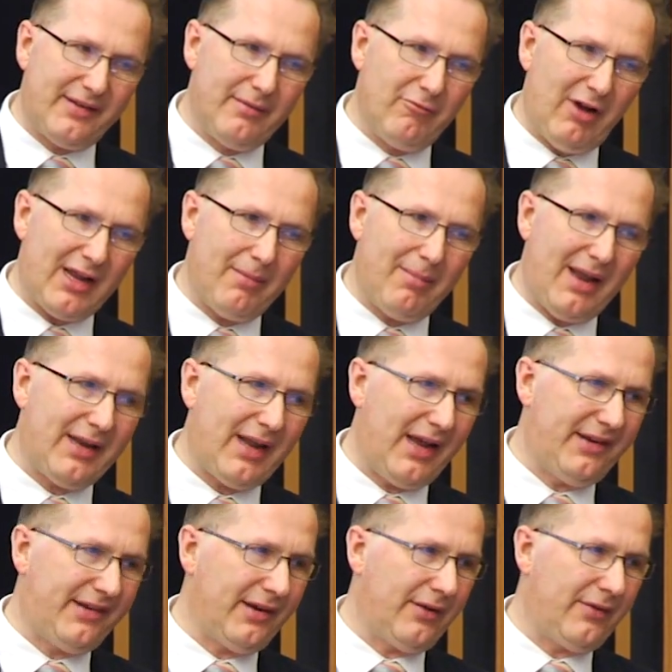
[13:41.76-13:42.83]

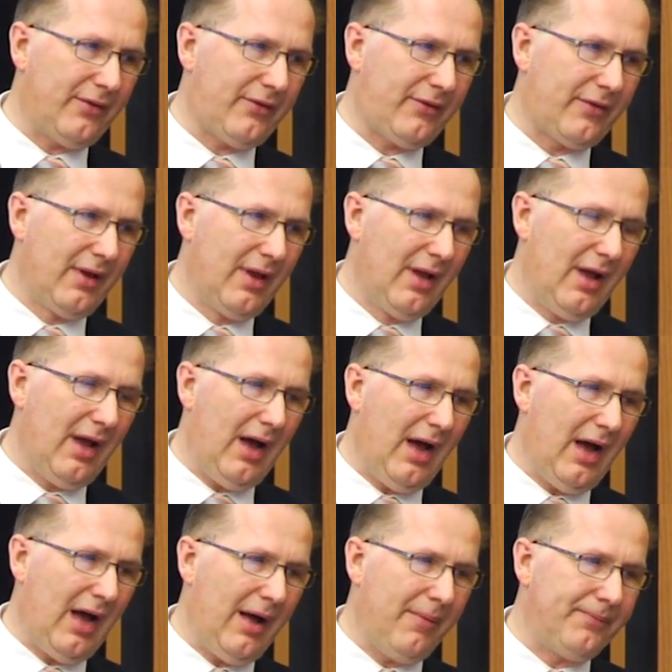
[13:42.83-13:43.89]
recommendations
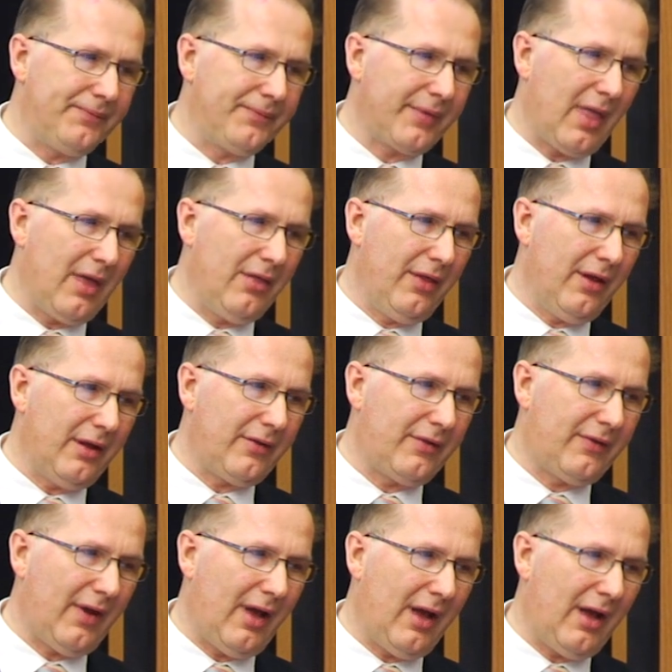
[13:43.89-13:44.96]

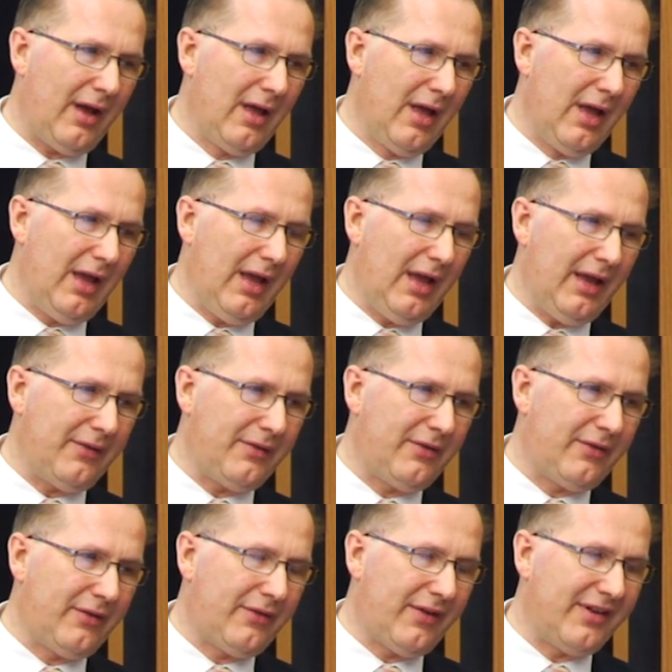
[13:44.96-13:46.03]
that it
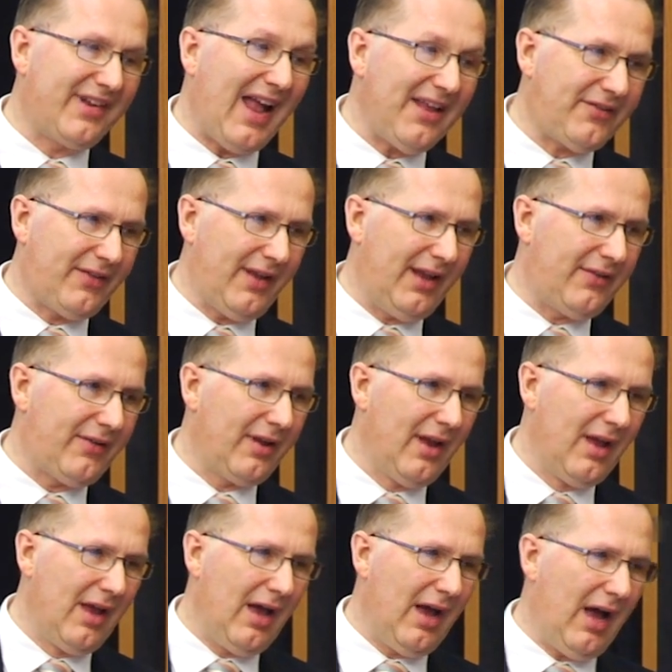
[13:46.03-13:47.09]
suggested,
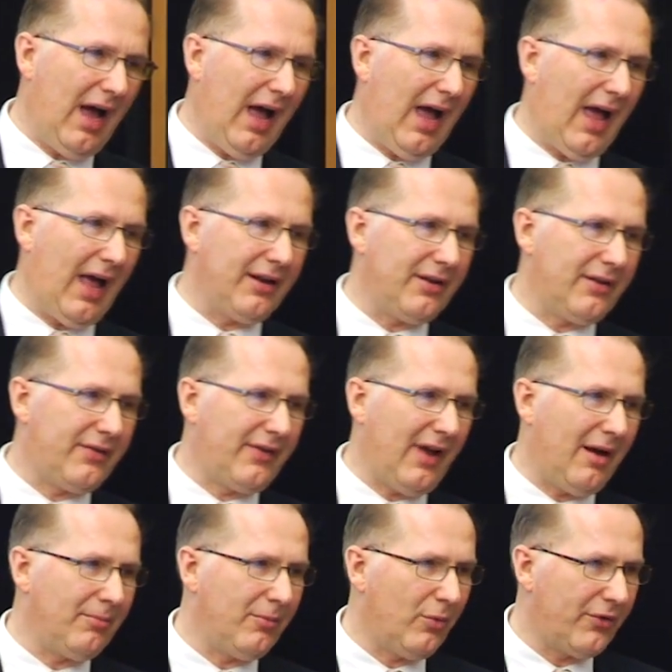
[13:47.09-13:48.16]
and
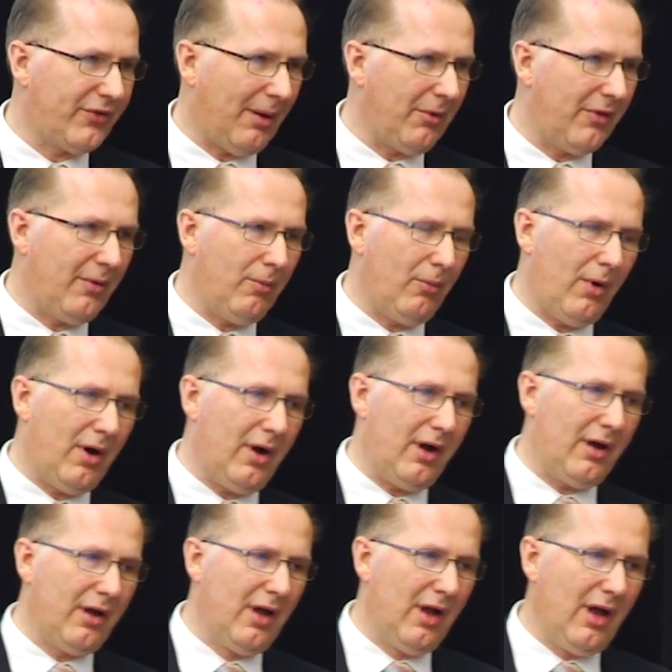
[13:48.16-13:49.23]
some of them were